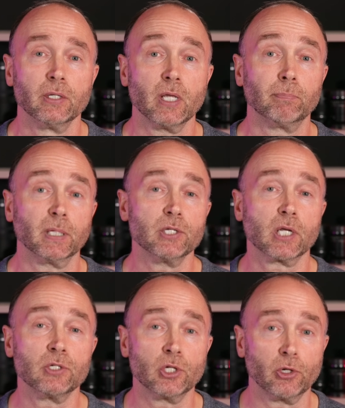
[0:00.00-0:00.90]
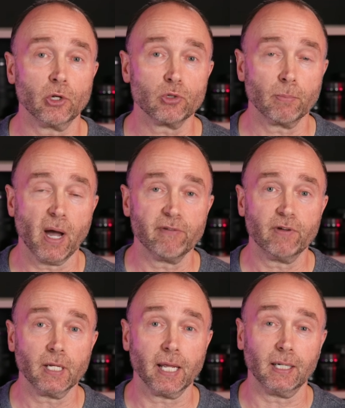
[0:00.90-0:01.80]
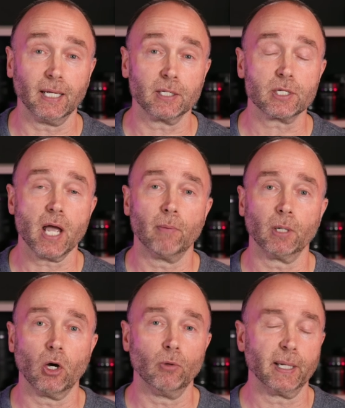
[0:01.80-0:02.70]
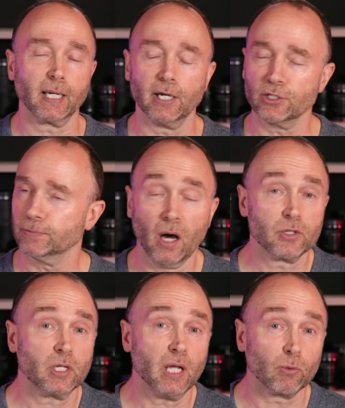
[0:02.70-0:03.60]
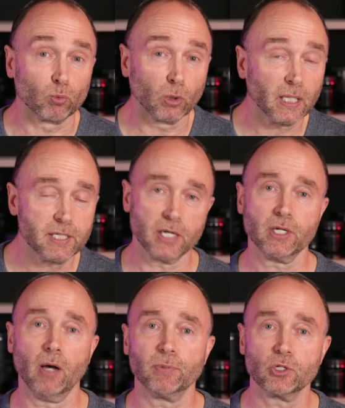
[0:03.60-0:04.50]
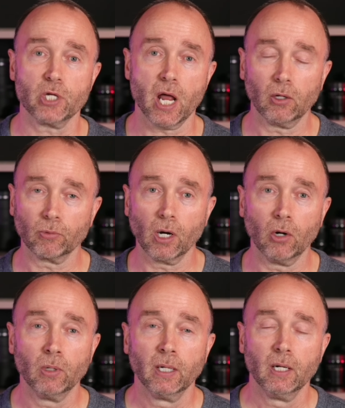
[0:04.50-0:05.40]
then please consider using my affiliate links down below because honestly, it really does help this channel grow.